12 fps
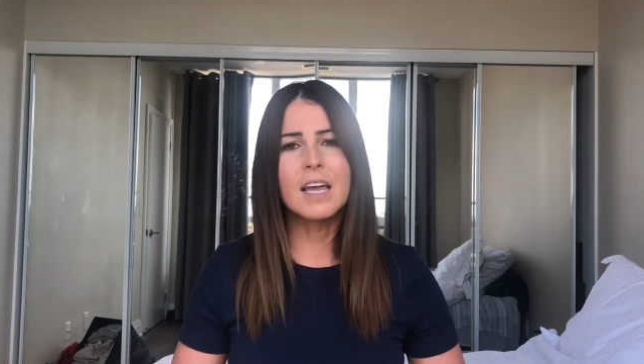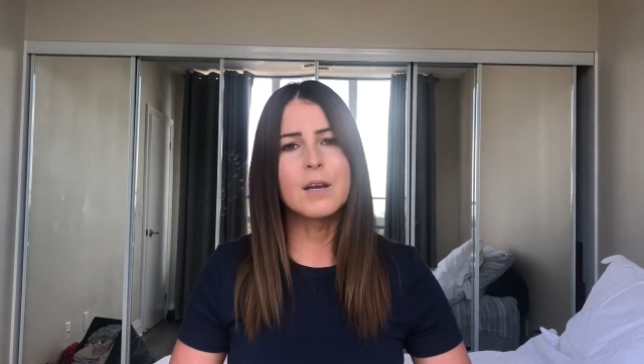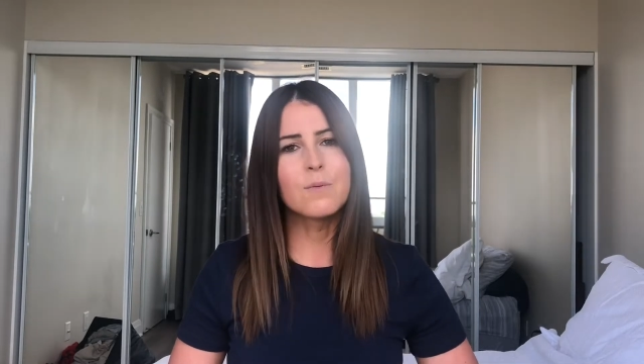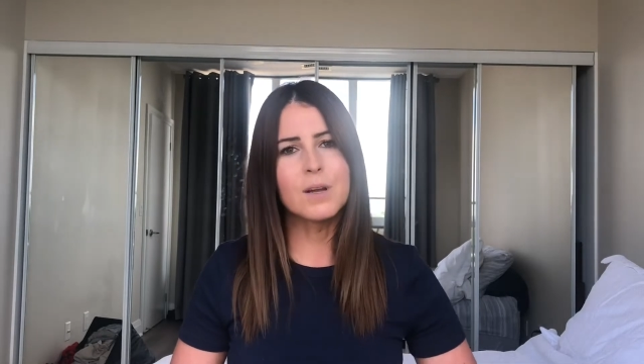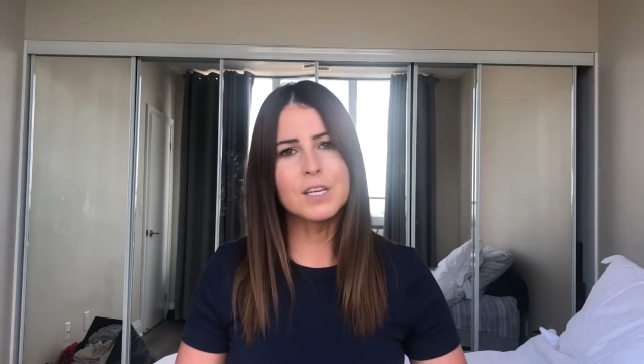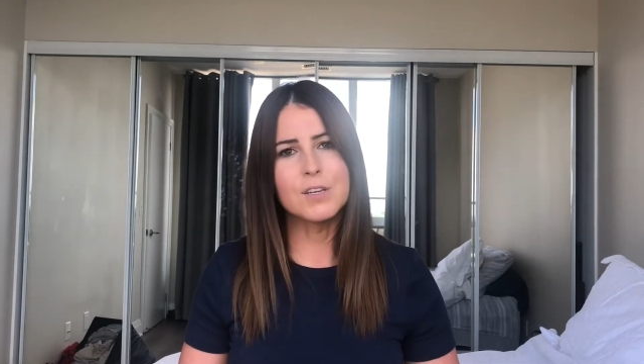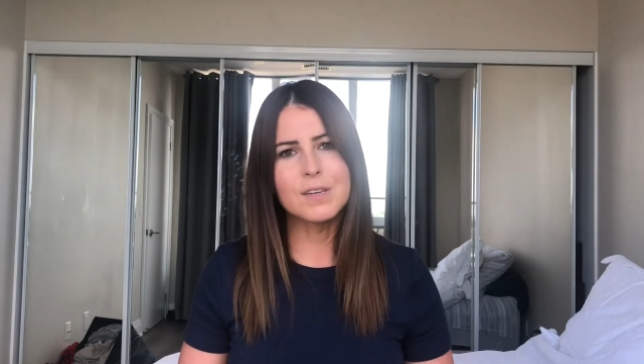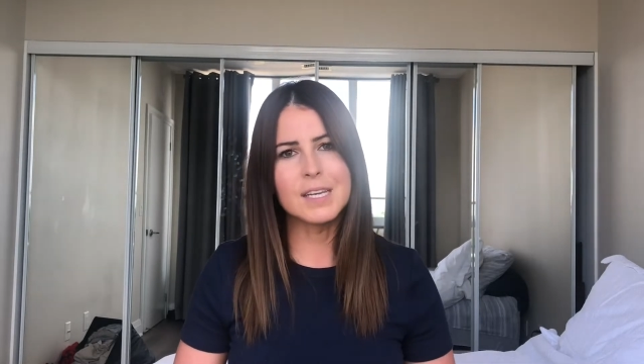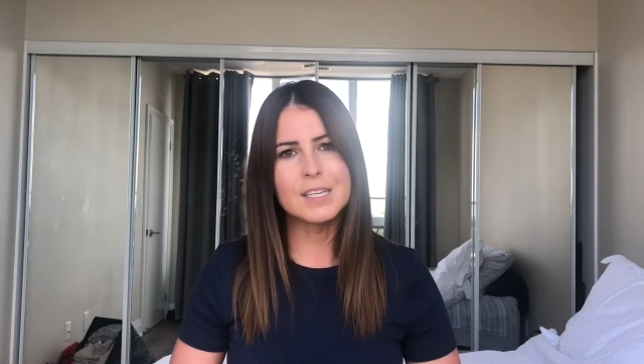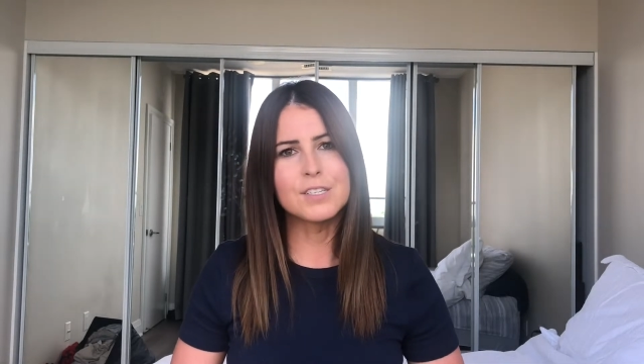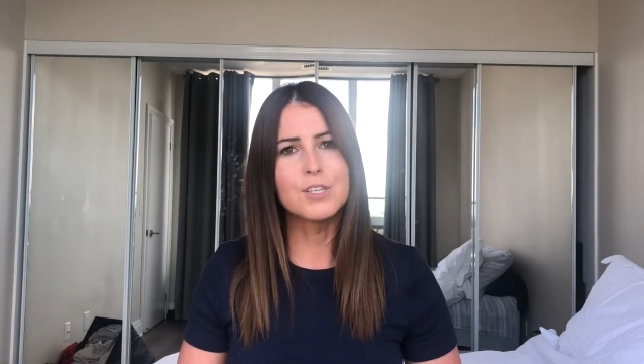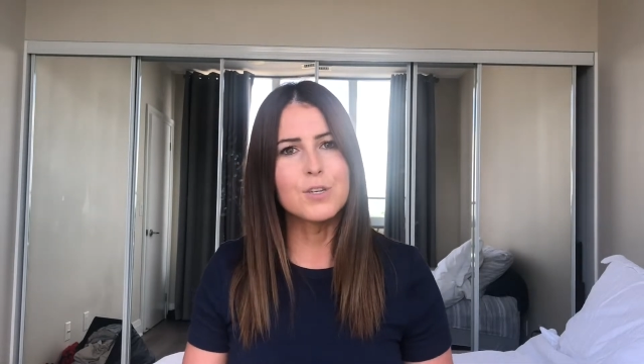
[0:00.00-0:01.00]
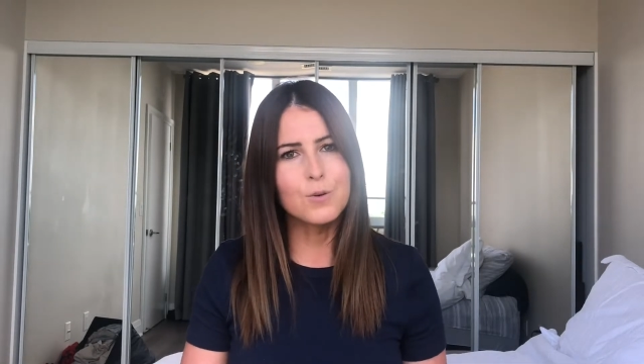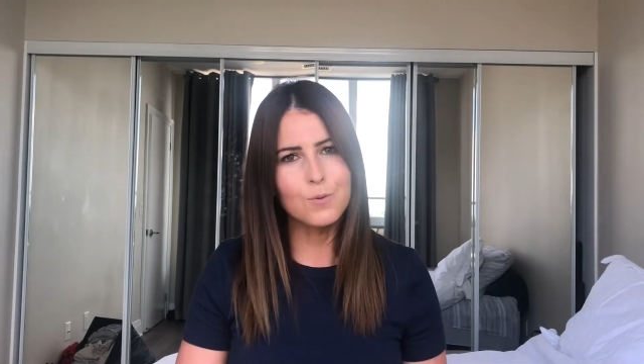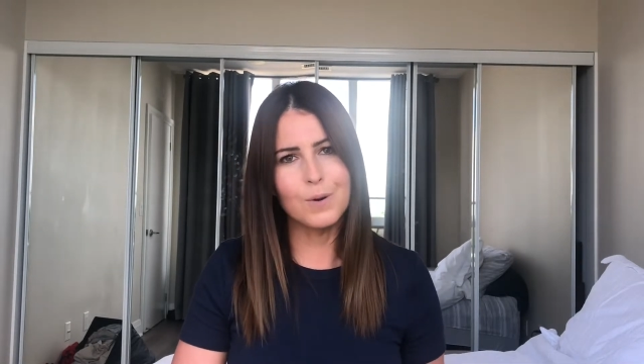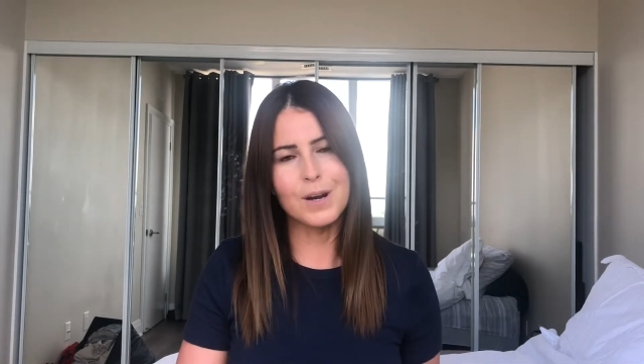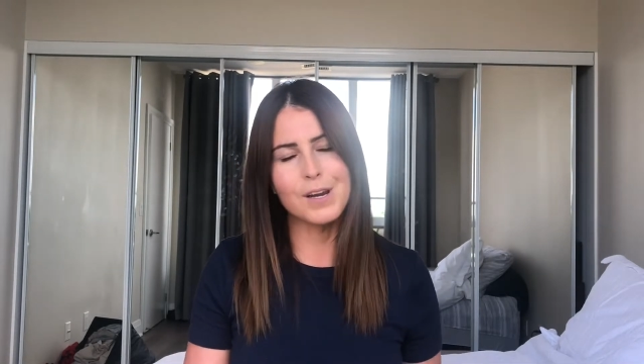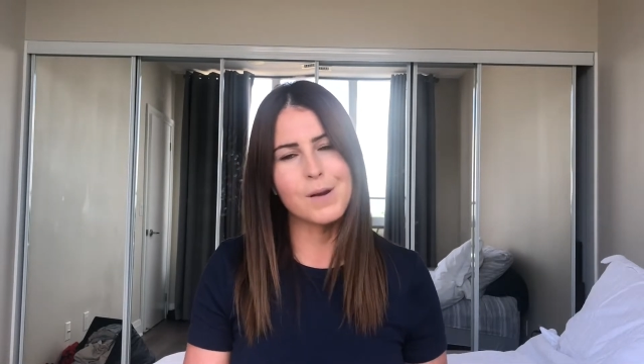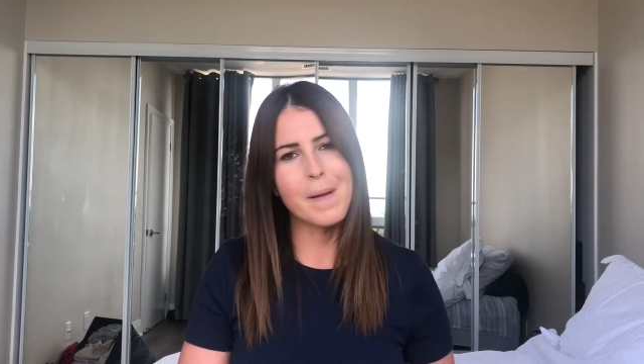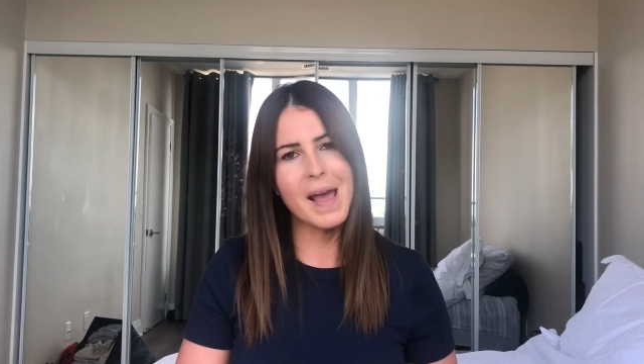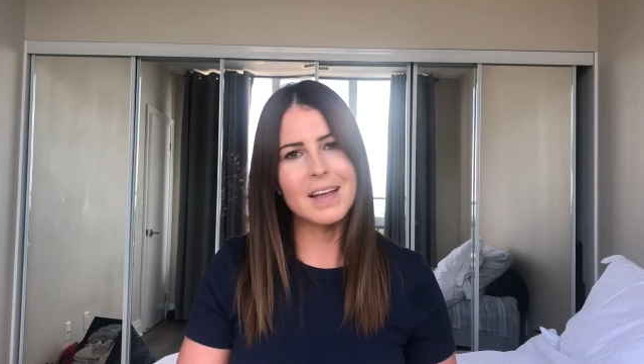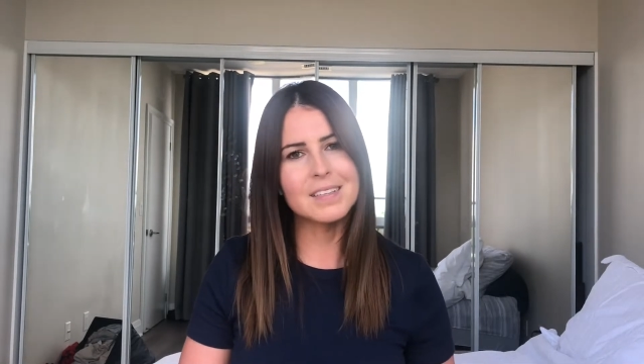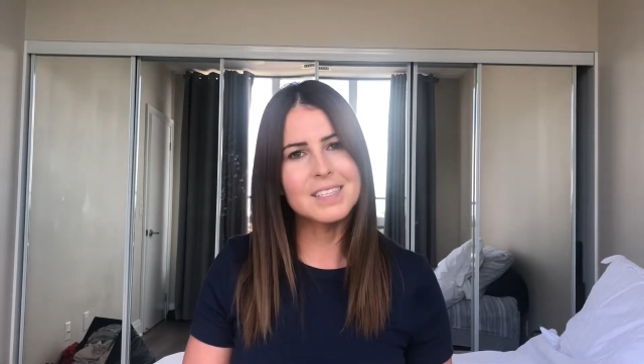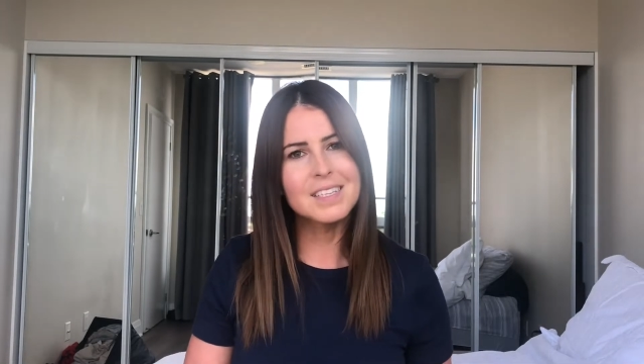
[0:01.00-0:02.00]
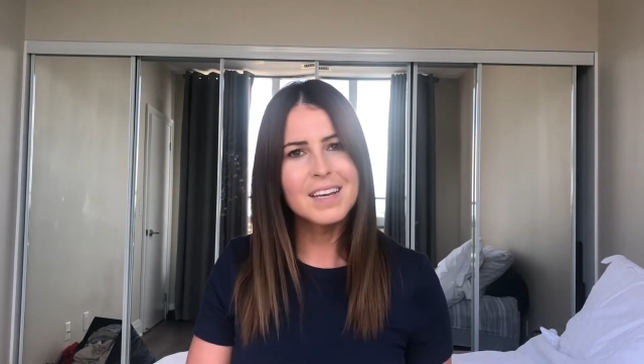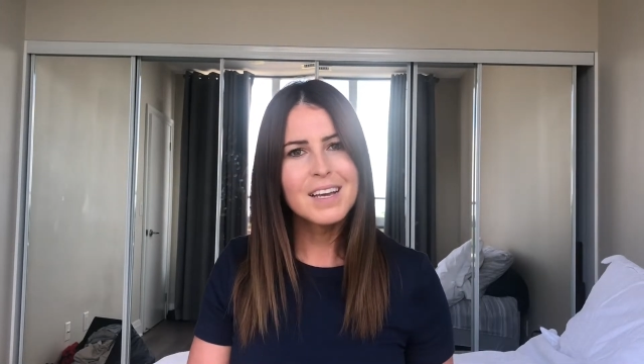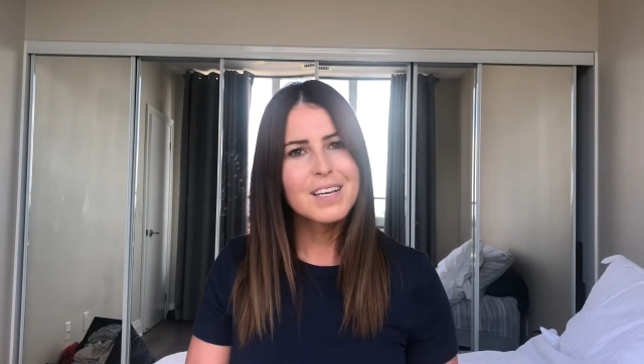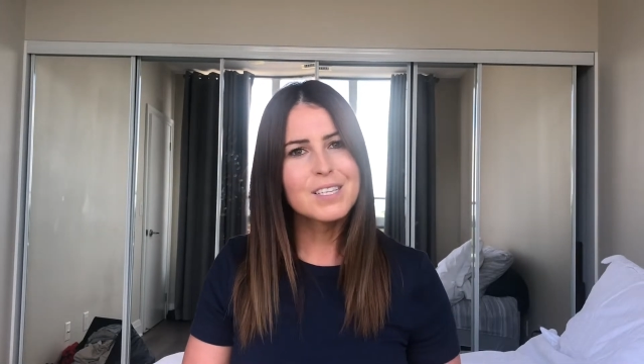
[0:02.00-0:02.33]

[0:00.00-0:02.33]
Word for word: and when you need to, wear your mask.